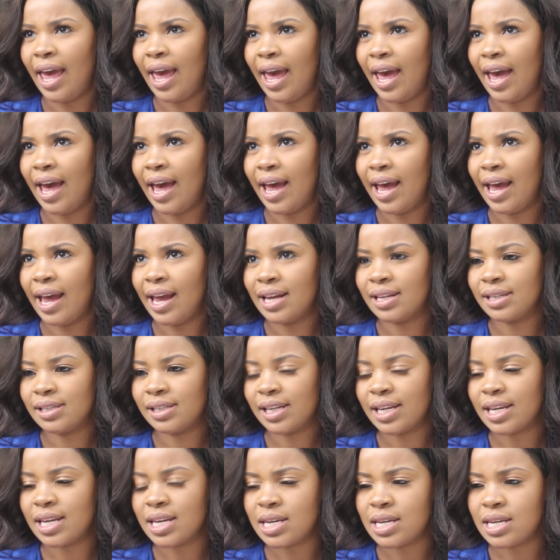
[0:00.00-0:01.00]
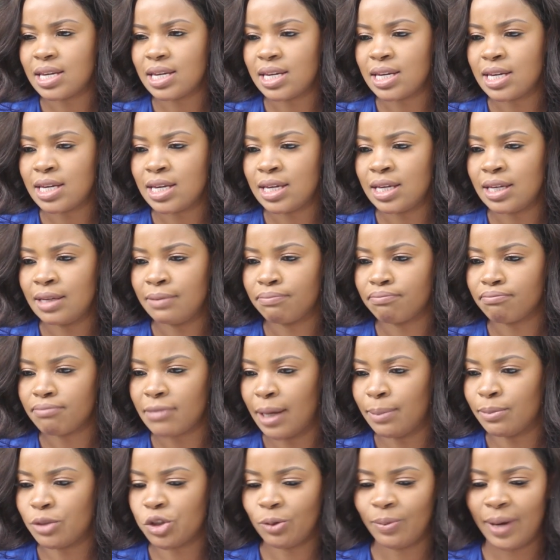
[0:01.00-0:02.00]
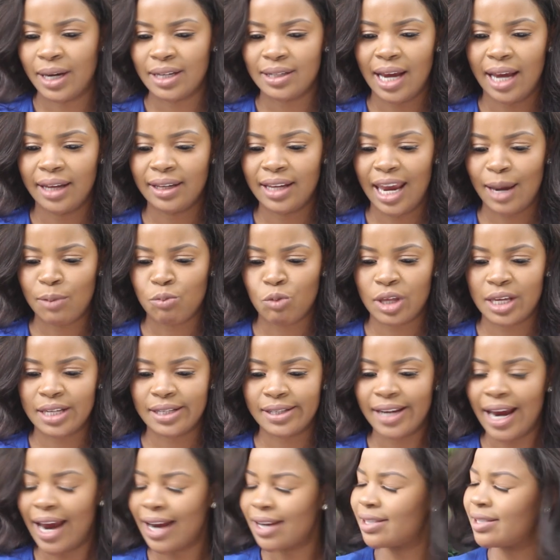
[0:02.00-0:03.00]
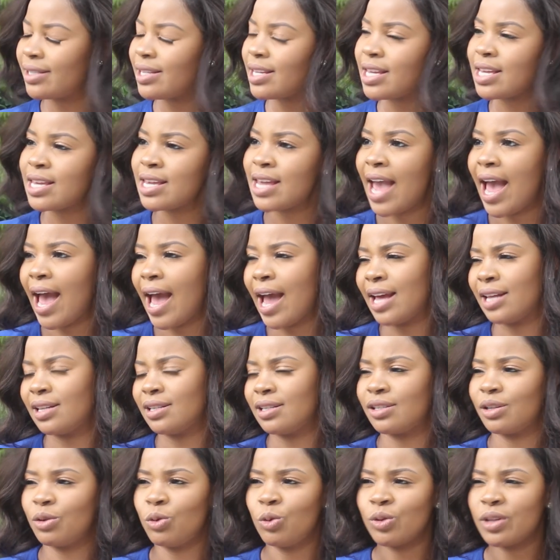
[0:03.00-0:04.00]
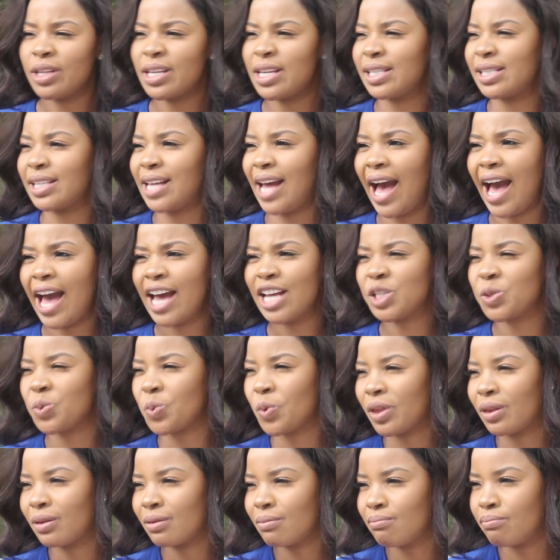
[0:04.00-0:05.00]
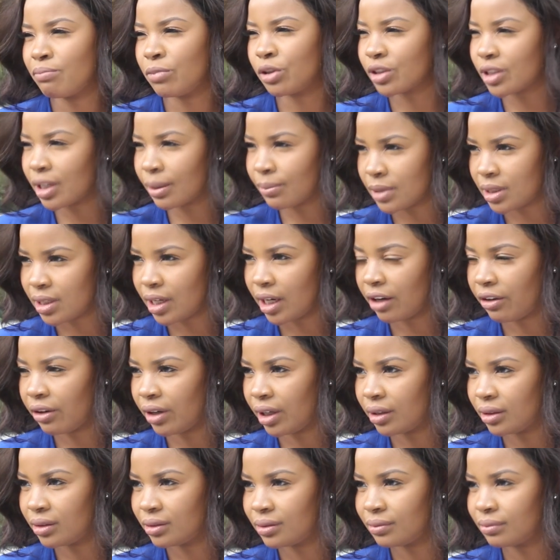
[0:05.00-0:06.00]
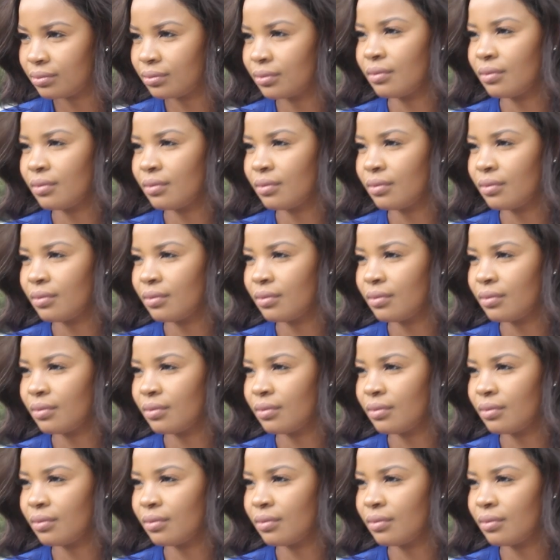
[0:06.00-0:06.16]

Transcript: and he so my dad came with his taxi and all these guys with building material